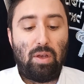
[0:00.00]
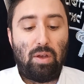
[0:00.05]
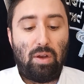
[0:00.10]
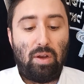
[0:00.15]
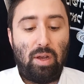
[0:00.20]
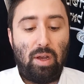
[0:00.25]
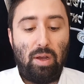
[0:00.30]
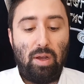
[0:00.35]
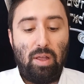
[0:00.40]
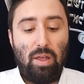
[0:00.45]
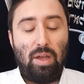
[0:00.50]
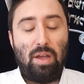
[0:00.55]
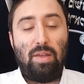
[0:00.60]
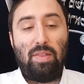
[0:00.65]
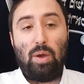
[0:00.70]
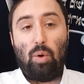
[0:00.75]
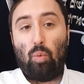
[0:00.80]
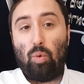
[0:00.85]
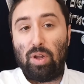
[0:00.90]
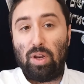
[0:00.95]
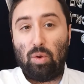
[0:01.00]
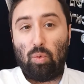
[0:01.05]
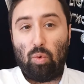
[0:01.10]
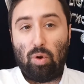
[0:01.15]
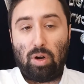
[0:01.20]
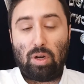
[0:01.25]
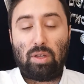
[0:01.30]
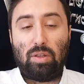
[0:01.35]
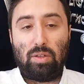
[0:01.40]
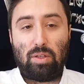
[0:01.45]
That wouldn't
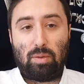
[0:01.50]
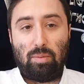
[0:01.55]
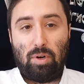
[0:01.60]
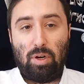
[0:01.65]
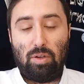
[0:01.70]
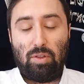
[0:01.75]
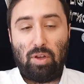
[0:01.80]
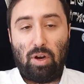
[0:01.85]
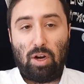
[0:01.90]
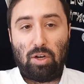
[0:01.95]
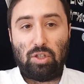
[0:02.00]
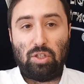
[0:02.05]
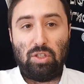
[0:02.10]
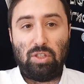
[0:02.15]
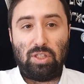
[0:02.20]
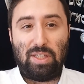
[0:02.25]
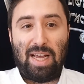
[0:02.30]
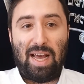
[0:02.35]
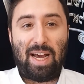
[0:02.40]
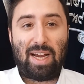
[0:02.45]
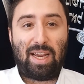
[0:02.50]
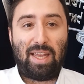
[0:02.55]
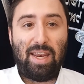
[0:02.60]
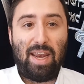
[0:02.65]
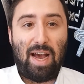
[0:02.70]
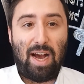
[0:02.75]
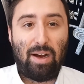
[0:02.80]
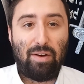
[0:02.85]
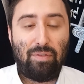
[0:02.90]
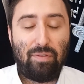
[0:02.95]
work. The Gemara darshan says
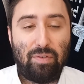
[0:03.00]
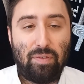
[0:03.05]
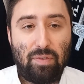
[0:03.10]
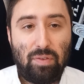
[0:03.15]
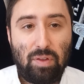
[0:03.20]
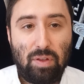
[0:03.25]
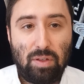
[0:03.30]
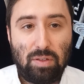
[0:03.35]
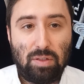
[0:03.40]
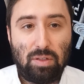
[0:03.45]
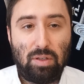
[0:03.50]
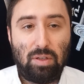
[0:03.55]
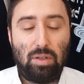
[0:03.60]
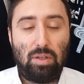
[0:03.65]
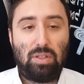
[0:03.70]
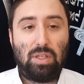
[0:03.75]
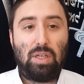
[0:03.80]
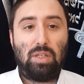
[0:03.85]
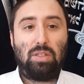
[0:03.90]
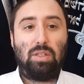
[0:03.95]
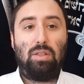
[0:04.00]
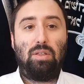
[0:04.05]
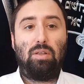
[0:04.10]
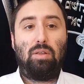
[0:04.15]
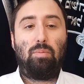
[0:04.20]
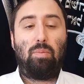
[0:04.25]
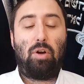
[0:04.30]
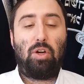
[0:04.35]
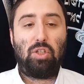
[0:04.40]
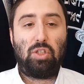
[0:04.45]
haknaf. It says in
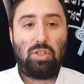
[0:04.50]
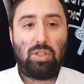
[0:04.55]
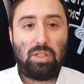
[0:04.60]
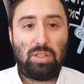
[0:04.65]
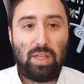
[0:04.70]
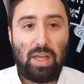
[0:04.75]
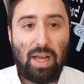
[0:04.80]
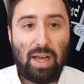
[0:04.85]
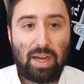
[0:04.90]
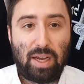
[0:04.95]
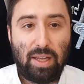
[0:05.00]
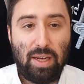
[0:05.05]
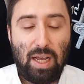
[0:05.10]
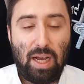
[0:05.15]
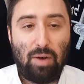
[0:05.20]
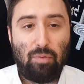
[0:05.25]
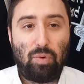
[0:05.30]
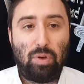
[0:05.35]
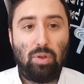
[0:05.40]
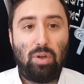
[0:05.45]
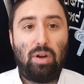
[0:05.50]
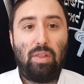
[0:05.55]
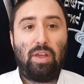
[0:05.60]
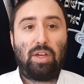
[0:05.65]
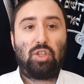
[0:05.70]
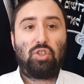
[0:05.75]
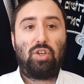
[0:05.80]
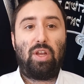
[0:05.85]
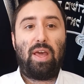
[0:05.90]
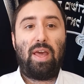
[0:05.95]
Parsha, says haknaf. We learn an
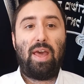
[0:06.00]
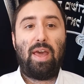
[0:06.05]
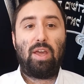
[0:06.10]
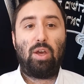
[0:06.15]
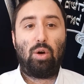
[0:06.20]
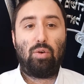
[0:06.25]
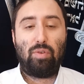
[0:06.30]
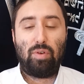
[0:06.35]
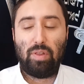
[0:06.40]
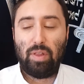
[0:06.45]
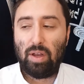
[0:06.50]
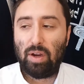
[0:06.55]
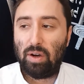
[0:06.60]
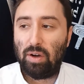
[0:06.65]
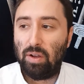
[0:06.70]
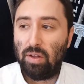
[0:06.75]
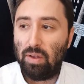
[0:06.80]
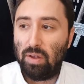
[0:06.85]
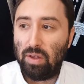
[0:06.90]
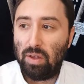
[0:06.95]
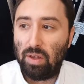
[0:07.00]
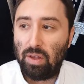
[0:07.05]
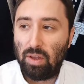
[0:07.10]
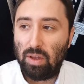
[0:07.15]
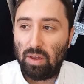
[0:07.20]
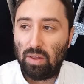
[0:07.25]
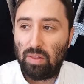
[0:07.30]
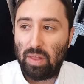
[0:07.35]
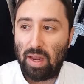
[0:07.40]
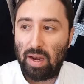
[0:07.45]
extra hay over there.
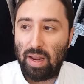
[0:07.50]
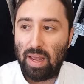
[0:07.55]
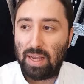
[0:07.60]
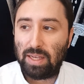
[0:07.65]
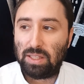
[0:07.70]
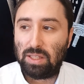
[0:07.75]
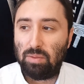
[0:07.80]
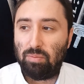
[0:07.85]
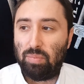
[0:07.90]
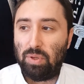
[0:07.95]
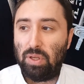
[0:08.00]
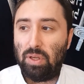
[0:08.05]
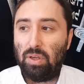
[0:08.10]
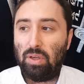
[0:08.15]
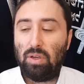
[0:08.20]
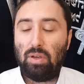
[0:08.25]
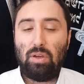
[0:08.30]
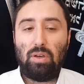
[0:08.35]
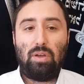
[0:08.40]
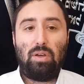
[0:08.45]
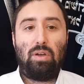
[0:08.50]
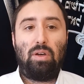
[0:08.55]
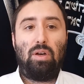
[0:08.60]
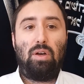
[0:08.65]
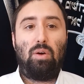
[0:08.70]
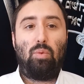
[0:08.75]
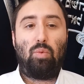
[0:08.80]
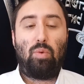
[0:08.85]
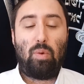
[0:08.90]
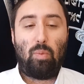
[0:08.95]
That it has to be
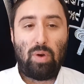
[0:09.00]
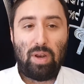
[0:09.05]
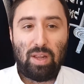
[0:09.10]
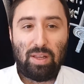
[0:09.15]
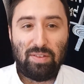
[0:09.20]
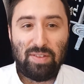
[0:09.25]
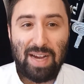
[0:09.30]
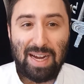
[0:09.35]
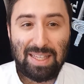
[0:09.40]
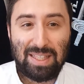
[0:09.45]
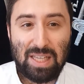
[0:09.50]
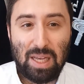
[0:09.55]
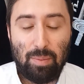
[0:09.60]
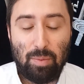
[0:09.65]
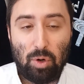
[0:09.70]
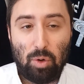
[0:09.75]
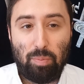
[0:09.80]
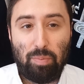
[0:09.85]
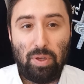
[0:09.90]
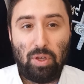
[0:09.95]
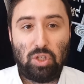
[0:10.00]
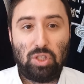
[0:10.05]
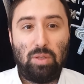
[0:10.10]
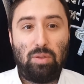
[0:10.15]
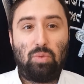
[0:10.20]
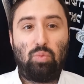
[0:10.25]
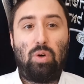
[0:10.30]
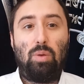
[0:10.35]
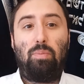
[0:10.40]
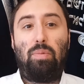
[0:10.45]
when it's not semer opishim.
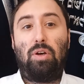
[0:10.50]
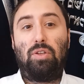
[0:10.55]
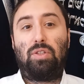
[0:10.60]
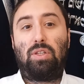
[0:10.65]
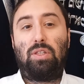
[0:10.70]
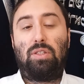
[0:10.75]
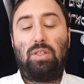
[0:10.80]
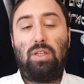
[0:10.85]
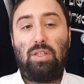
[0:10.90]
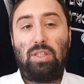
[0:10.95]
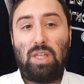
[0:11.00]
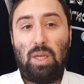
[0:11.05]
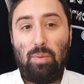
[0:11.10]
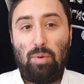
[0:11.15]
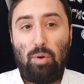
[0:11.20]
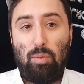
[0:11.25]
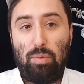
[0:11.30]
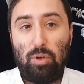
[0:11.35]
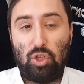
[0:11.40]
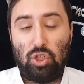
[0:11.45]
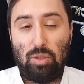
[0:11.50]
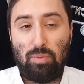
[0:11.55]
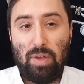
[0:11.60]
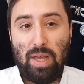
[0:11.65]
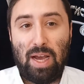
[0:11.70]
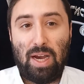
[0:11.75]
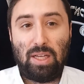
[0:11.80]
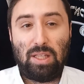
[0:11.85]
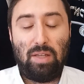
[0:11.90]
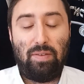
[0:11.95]
There's one pasuk that says semer opishim
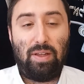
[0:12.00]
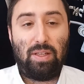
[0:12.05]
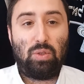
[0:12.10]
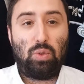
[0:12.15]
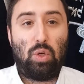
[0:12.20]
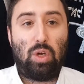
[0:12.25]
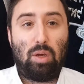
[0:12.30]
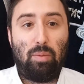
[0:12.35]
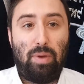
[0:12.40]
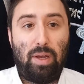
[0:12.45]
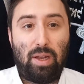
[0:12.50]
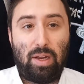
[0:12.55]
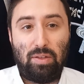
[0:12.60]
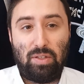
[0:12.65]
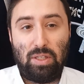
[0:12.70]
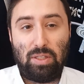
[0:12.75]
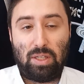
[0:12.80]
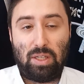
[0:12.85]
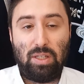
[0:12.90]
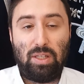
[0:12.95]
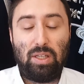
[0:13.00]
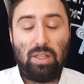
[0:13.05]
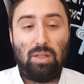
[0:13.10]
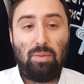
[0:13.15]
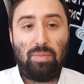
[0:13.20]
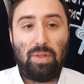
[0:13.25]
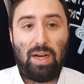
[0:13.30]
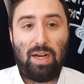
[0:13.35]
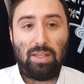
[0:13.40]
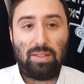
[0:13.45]
yachta. That's talking about, and it says
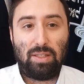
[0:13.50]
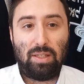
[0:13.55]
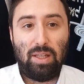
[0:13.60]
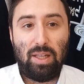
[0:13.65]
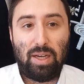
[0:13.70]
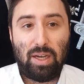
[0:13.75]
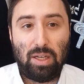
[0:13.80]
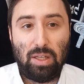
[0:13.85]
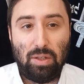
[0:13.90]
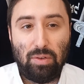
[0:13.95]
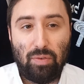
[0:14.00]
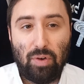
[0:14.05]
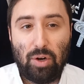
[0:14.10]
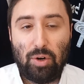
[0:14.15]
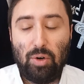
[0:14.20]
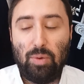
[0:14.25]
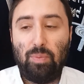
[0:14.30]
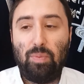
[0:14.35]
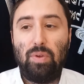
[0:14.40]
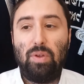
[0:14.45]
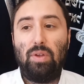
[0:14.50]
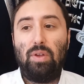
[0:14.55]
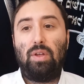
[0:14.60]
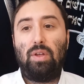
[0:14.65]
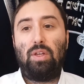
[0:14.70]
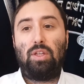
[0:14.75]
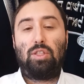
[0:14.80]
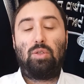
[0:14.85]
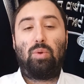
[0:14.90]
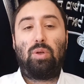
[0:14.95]
gedilim tasalach and devarim.
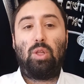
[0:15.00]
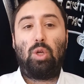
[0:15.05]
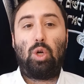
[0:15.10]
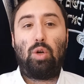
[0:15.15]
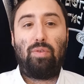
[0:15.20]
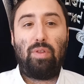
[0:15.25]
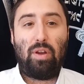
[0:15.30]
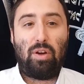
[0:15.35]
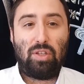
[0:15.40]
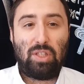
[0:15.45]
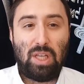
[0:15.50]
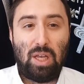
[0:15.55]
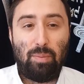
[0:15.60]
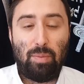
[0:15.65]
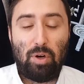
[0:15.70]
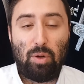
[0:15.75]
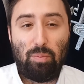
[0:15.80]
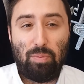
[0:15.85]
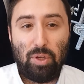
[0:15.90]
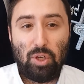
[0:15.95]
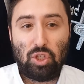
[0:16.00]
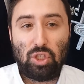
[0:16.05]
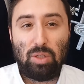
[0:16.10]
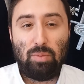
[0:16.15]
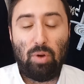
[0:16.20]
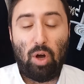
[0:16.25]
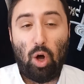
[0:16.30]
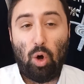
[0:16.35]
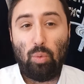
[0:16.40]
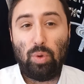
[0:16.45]
So we learn over there semer opishim
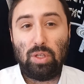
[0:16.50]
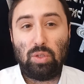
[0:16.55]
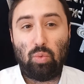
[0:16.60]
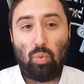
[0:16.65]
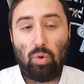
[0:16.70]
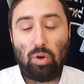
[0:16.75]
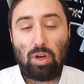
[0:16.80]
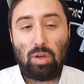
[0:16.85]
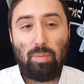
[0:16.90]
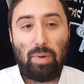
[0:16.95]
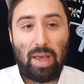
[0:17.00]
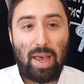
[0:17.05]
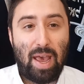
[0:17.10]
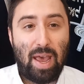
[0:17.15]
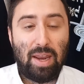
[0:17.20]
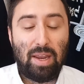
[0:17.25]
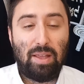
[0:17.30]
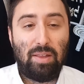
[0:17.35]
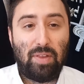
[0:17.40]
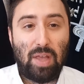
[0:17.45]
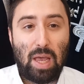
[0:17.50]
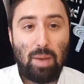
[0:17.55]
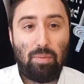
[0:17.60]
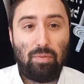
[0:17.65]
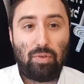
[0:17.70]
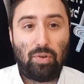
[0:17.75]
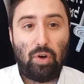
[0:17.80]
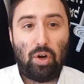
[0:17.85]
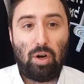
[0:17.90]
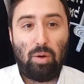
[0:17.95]
always work by any type
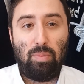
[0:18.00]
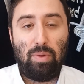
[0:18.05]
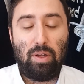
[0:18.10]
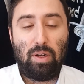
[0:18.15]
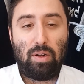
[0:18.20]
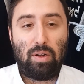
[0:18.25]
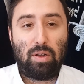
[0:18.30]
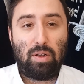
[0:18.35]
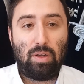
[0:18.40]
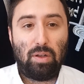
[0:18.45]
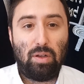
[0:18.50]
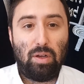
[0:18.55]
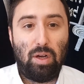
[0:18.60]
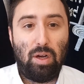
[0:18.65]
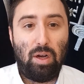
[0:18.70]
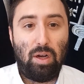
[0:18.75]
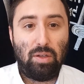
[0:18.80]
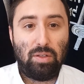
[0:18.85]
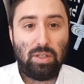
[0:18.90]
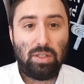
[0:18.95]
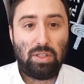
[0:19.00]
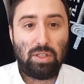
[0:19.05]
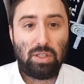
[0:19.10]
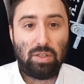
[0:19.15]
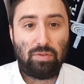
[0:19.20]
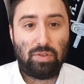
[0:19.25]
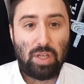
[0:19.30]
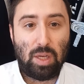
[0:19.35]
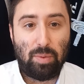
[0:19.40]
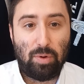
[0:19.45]
of garment. Sitzes
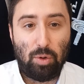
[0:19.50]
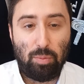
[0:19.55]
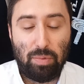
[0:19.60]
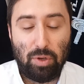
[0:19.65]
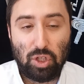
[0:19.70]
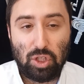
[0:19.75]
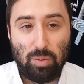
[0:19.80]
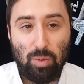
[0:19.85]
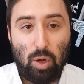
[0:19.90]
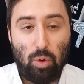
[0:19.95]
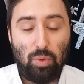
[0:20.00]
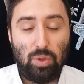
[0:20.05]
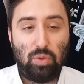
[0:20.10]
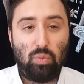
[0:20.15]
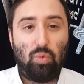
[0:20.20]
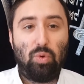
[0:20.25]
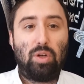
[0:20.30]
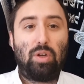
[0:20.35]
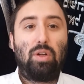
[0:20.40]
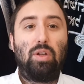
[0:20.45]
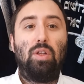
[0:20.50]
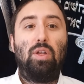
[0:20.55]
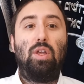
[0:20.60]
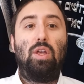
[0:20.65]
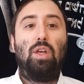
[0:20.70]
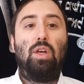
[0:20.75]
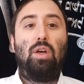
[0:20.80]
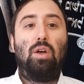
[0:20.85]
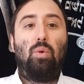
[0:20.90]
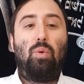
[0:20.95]
of semer opishim always work.
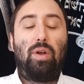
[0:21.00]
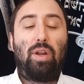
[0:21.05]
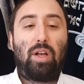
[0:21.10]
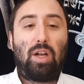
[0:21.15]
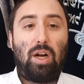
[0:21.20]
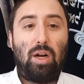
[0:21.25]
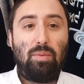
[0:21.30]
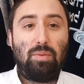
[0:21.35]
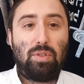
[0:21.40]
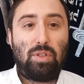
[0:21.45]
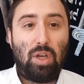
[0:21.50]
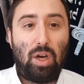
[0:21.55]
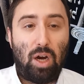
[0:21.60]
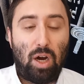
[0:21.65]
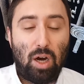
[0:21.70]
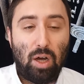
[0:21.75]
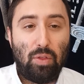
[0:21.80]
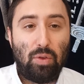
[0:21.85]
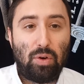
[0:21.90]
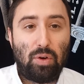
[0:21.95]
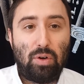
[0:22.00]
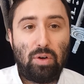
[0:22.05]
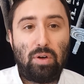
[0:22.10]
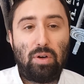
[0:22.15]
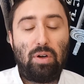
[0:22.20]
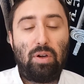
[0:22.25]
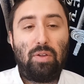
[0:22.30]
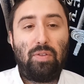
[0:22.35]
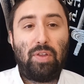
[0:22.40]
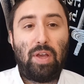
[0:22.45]
When it comes to other
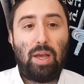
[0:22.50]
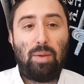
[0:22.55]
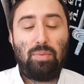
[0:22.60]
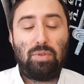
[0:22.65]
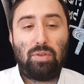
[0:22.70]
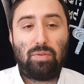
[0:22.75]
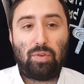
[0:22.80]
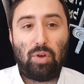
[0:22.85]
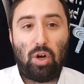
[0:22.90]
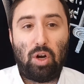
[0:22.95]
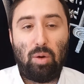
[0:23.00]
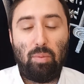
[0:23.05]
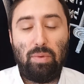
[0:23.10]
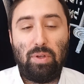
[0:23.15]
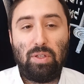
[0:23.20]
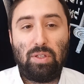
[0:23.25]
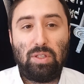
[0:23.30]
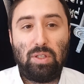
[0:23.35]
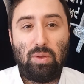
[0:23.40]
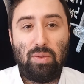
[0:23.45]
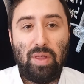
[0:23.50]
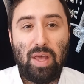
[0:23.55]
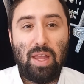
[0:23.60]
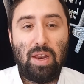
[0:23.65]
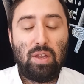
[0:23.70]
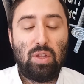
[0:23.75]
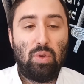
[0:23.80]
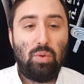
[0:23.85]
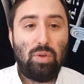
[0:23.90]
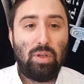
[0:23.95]
types of garments, so
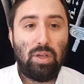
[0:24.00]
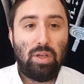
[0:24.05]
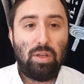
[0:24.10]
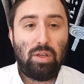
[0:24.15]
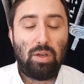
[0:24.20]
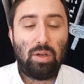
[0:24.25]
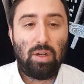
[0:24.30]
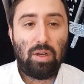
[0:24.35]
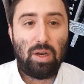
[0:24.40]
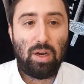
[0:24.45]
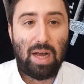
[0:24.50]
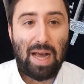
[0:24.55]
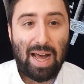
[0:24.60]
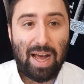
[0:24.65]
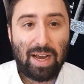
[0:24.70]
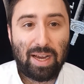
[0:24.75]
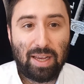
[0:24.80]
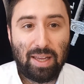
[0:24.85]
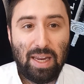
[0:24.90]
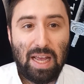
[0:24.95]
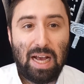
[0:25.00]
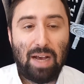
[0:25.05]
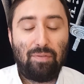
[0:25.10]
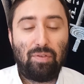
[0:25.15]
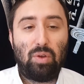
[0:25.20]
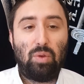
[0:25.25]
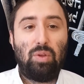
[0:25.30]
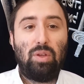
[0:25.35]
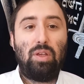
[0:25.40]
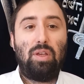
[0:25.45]
then you need haknaf.
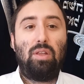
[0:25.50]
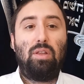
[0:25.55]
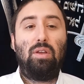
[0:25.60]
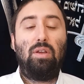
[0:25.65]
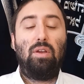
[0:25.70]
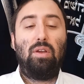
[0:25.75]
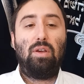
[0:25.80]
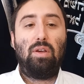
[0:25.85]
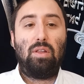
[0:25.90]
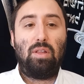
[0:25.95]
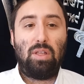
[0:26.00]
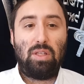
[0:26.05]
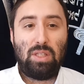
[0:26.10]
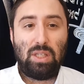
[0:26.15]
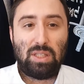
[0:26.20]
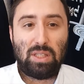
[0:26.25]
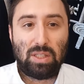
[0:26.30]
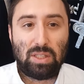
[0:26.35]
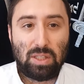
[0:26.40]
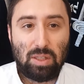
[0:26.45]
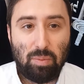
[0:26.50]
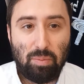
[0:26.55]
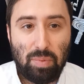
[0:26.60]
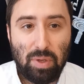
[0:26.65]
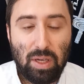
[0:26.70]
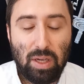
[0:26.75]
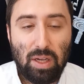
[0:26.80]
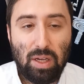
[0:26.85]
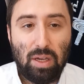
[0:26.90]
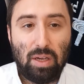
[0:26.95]
You need the sitzes to
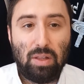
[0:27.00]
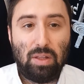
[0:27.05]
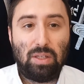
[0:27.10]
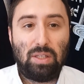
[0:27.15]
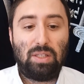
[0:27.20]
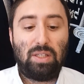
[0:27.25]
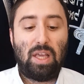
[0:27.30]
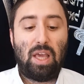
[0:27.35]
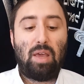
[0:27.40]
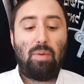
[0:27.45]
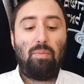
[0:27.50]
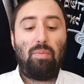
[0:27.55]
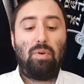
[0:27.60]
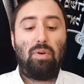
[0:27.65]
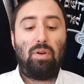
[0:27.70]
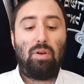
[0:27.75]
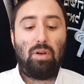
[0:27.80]
be the same